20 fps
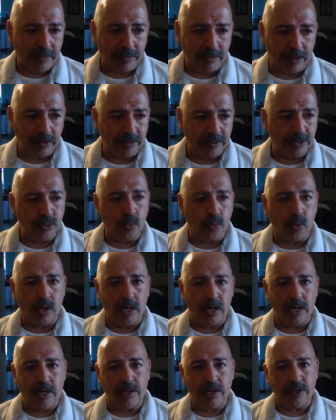if you use
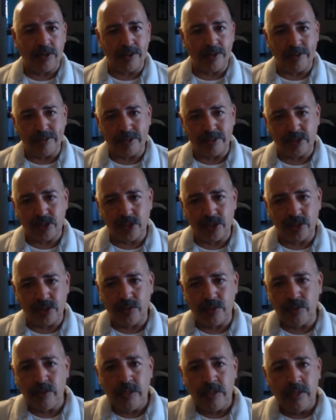one or you use
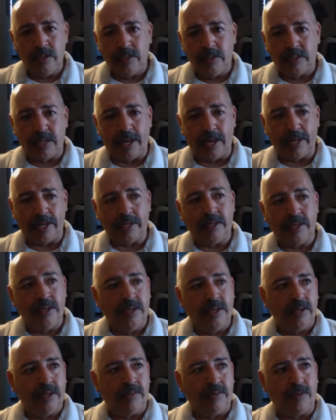two, like
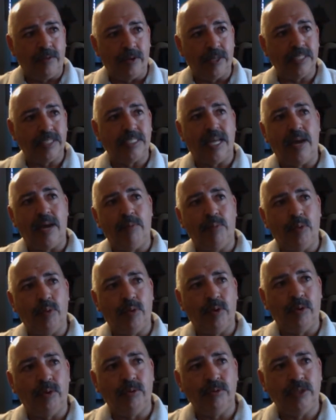for
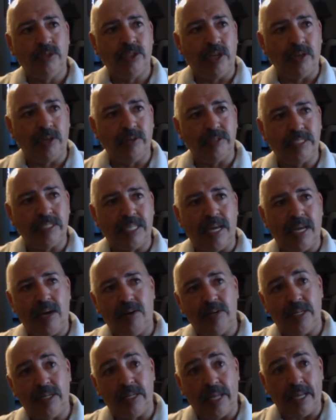example, Jungle
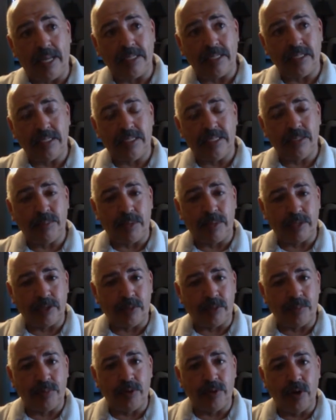Scout and ASIN
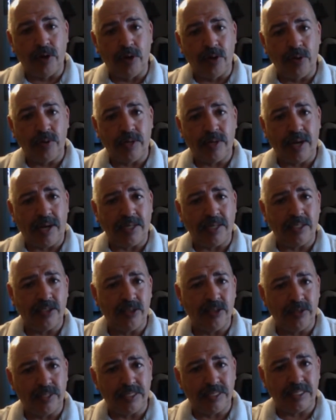Inspector Pro kind
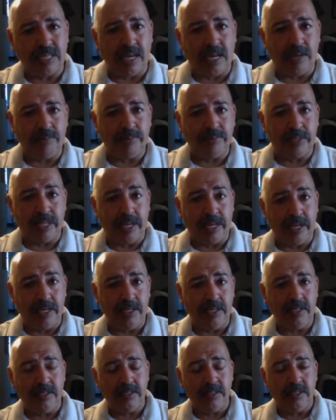of do the same
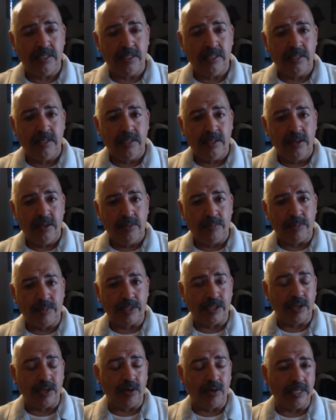thing,
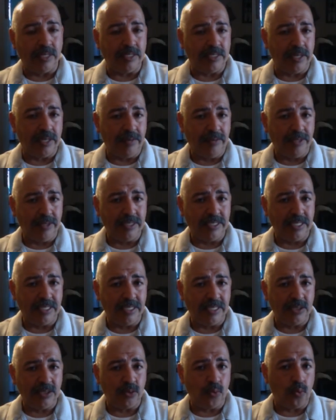but the only difference
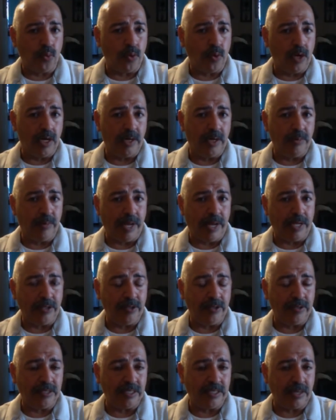is one
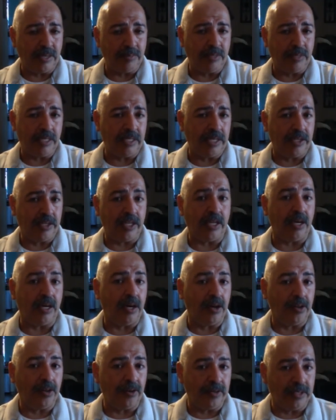may do something that the
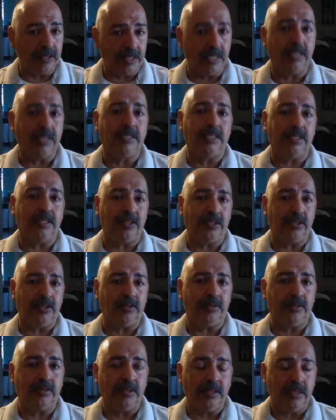other doesn't
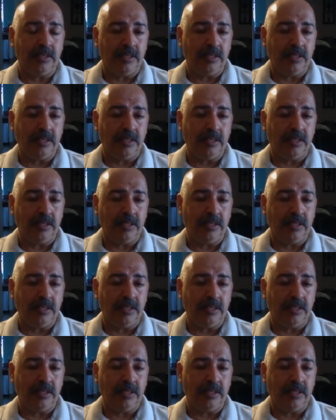do.